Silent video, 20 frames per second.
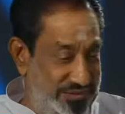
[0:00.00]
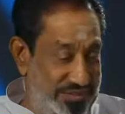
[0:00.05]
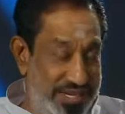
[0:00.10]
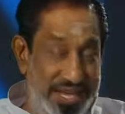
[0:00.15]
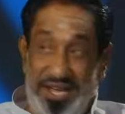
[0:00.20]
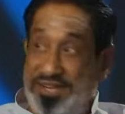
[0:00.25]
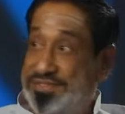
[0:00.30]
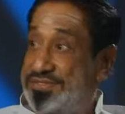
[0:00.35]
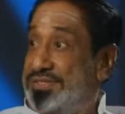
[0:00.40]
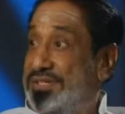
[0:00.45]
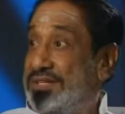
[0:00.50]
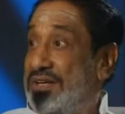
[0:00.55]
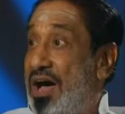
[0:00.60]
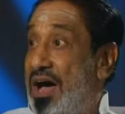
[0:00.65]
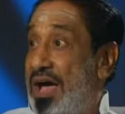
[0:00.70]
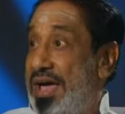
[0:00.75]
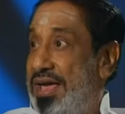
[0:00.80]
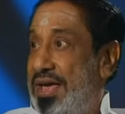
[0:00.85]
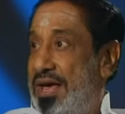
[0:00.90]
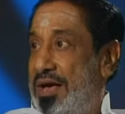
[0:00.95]
Yes,
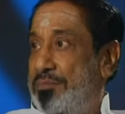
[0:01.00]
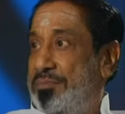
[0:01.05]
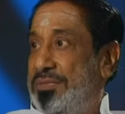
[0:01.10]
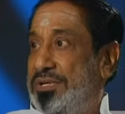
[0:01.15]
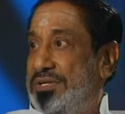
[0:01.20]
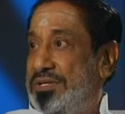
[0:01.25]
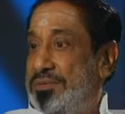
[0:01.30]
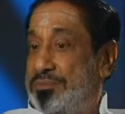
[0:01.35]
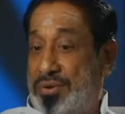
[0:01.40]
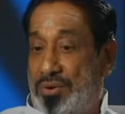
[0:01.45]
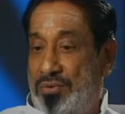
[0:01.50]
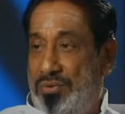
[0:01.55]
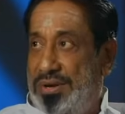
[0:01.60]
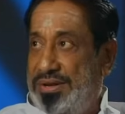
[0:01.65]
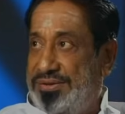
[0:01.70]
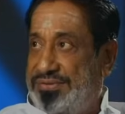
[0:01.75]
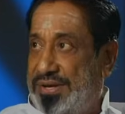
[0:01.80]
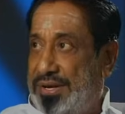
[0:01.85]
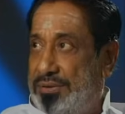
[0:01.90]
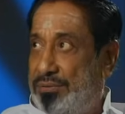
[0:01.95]
I am. Proudly
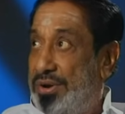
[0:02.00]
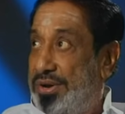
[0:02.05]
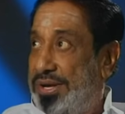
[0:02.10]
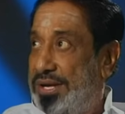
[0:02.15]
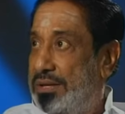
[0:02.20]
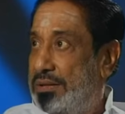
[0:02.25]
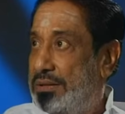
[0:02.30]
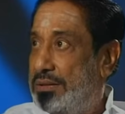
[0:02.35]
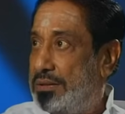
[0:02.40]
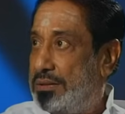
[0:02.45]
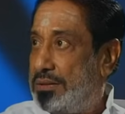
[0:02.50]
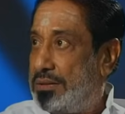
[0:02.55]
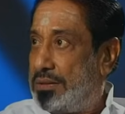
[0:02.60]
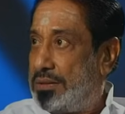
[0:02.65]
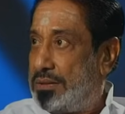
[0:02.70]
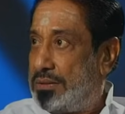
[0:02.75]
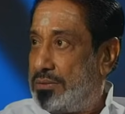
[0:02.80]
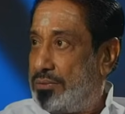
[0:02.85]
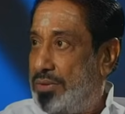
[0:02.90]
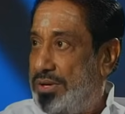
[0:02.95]
said, why?
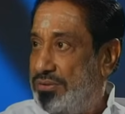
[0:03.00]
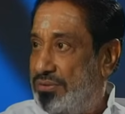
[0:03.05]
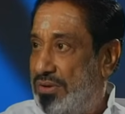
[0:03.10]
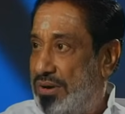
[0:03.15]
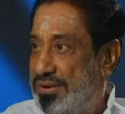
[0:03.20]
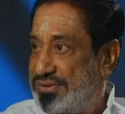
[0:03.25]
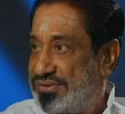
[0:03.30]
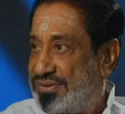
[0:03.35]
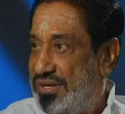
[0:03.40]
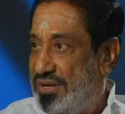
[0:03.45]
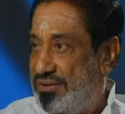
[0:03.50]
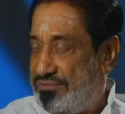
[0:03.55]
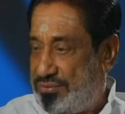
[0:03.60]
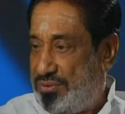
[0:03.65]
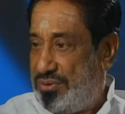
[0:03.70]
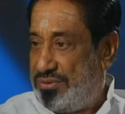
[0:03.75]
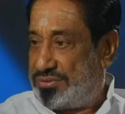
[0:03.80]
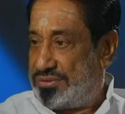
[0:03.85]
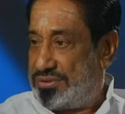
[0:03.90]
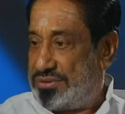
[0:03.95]
Why you are asking? Of
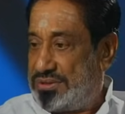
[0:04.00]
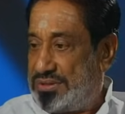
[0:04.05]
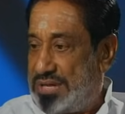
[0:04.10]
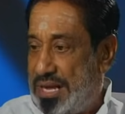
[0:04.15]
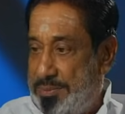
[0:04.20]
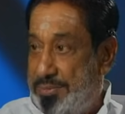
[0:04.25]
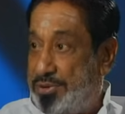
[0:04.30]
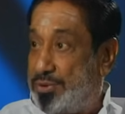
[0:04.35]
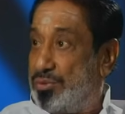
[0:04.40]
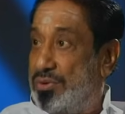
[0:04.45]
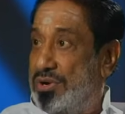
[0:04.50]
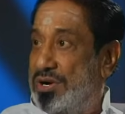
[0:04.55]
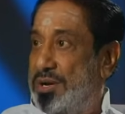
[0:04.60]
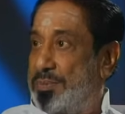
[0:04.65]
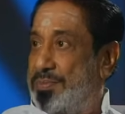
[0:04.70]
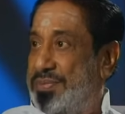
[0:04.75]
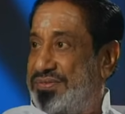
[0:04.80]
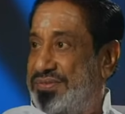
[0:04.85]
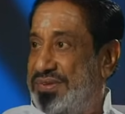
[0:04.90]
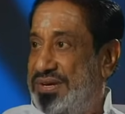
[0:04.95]
course, I'm a
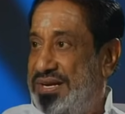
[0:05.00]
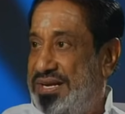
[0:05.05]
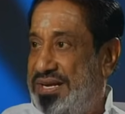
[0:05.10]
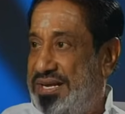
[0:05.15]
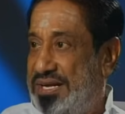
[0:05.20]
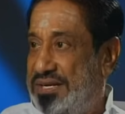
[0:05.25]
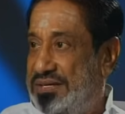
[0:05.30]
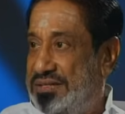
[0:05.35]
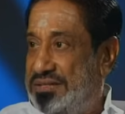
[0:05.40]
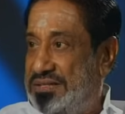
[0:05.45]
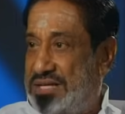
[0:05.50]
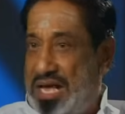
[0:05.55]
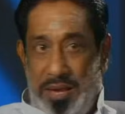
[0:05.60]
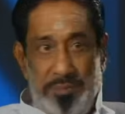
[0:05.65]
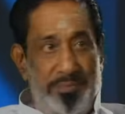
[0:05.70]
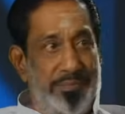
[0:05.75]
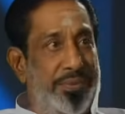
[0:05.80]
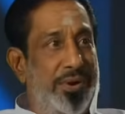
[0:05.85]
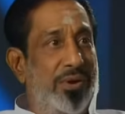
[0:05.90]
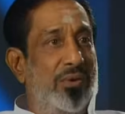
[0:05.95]
200% Indian.
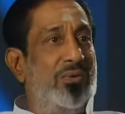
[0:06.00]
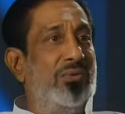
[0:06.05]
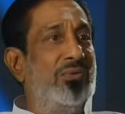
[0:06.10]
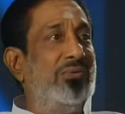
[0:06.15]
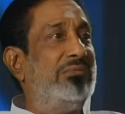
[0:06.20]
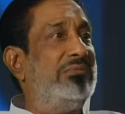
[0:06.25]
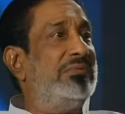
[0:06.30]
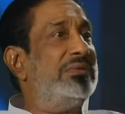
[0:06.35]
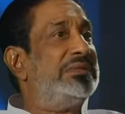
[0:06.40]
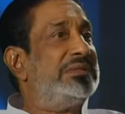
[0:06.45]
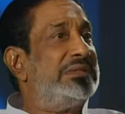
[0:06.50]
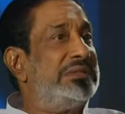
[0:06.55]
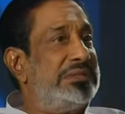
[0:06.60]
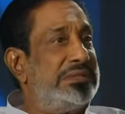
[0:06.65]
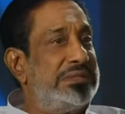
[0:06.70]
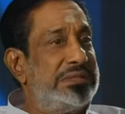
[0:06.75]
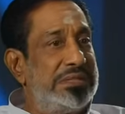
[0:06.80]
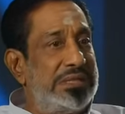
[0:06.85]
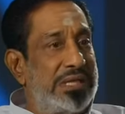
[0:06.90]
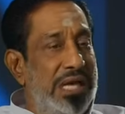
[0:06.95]
I'm proud.
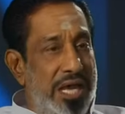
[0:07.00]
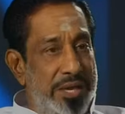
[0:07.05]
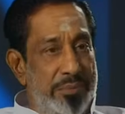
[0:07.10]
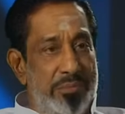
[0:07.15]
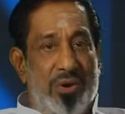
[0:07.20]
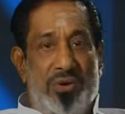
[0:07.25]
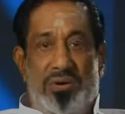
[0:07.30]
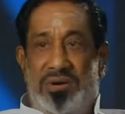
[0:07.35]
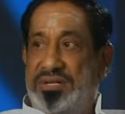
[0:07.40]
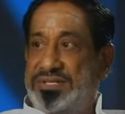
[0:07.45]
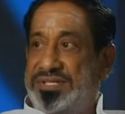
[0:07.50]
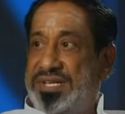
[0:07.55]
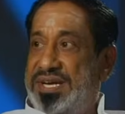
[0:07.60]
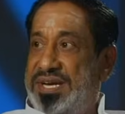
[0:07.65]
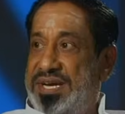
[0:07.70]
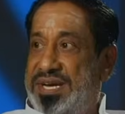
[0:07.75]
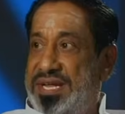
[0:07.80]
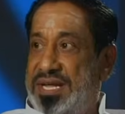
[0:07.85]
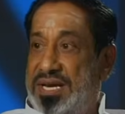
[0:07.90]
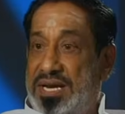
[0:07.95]
I born as an
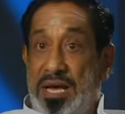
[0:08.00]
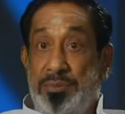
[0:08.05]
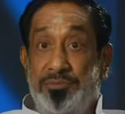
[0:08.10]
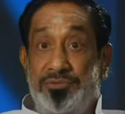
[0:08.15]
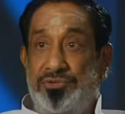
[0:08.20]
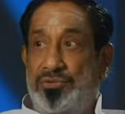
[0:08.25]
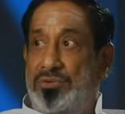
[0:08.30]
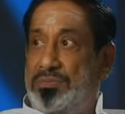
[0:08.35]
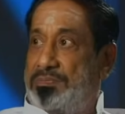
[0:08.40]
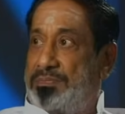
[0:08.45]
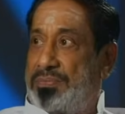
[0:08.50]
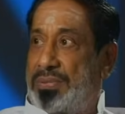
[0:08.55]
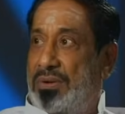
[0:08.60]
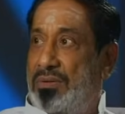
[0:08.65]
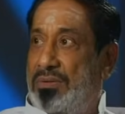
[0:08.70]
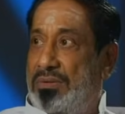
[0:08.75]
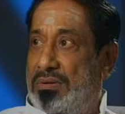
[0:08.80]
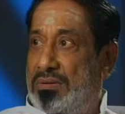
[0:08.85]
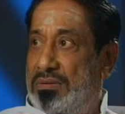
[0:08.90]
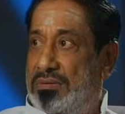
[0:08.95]
Indian. I'm so
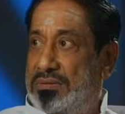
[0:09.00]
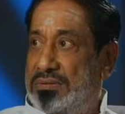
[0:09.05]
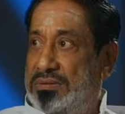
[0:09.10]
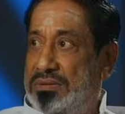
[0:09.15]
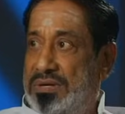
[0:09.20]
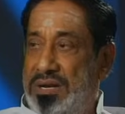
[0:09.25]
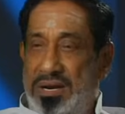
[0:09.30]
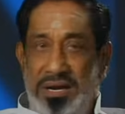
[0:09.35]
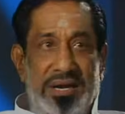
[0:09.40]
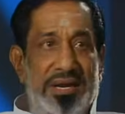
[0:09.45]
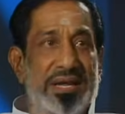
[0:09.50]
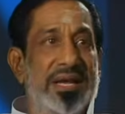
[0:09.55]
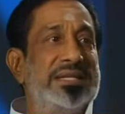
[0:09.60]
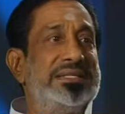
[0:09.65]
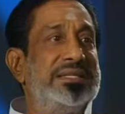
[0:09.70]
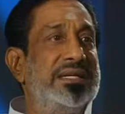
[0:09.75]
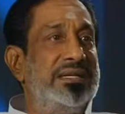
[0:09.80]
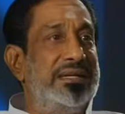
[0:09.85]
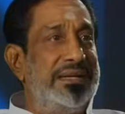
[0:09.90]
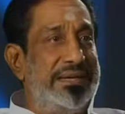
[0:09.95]
proud, you know. India is
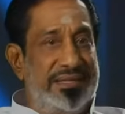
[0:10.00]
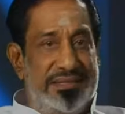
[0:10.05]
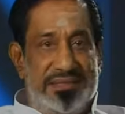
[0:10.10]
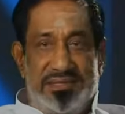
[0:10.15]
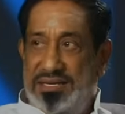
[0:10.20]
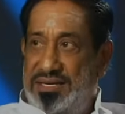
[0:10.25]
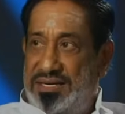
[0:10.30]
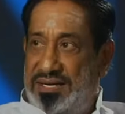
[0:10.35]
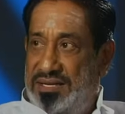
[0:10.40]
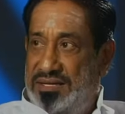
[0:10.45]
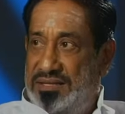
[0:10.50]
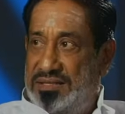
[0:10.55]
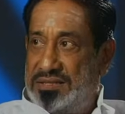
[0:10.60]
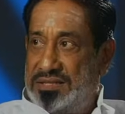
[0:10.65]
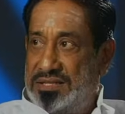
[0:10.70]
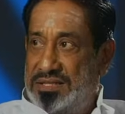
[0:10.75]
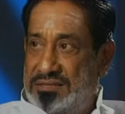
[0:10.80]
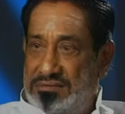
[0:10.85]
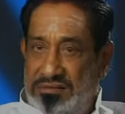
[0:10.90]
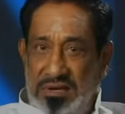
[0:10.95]
a great country.
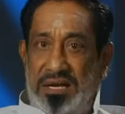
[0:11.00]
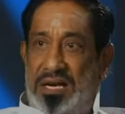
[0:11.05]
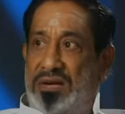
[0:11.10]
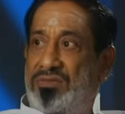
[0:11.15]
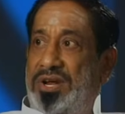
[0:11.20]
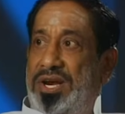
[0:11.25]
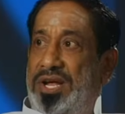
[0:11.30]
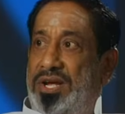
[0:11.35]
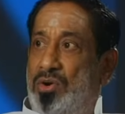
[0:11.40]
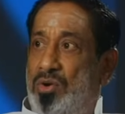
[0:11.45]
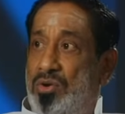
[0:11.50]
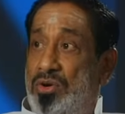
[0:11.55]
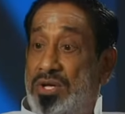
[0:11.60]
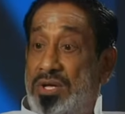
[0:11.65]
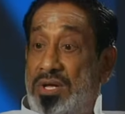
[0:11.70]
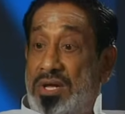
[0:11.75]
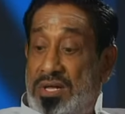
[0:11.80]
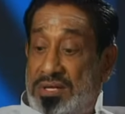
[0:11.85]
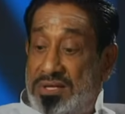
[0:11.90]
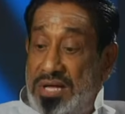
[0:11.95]
Wherever I go,
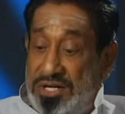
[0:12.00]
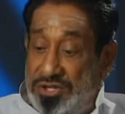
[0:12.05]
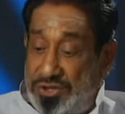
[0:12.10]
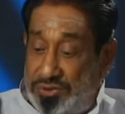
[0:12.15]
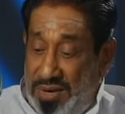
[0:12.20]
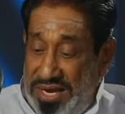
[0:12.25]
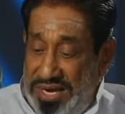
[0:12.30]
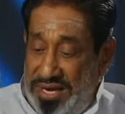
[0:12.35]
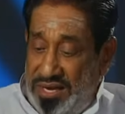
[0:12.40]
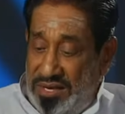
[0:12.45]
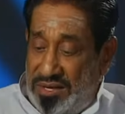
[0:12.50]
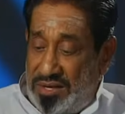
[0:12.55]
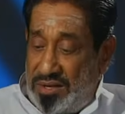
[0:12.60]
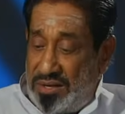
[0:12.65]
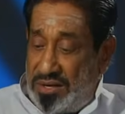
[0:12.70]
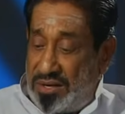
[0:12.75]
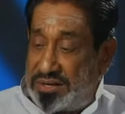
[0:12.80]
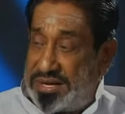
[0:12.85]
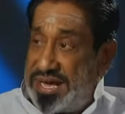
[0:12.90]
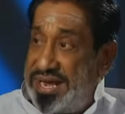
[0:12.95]
that's why
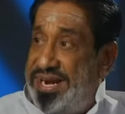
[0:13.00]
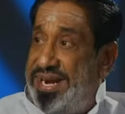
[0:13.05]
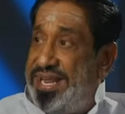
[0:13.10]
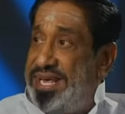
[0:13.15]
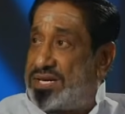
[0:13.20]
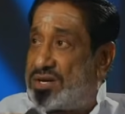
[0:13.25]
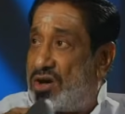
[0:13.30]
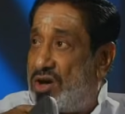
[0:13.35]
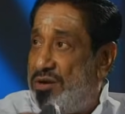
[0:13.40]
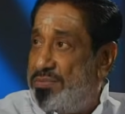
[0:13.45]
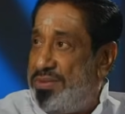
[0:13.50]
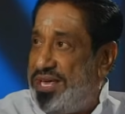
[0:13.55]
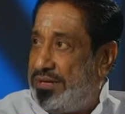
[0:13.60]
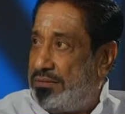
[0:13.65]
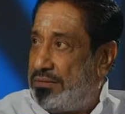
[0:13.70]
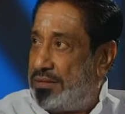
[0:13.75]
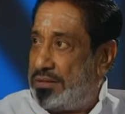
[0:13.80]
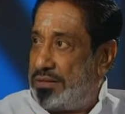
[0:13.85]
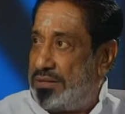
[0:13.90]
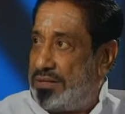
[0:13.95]
Kennedy called me
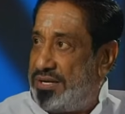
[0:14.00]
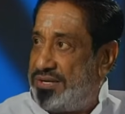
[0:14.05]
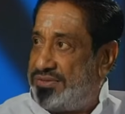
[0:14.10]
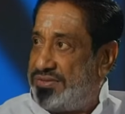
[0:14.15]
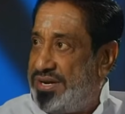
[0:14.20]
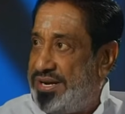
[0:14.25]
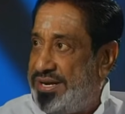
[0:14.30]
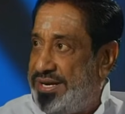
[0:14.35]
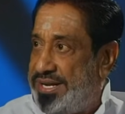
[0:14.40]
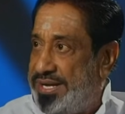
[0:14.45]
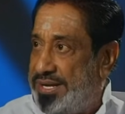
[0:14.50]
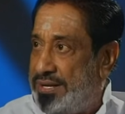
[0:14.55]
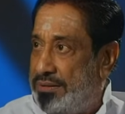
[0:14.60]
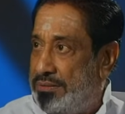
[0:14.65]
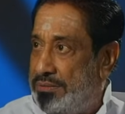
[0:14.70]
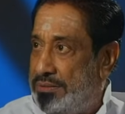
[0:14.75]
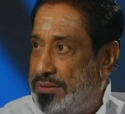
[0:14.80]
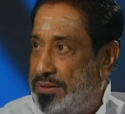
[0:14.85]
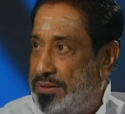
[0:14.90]
as an Indian.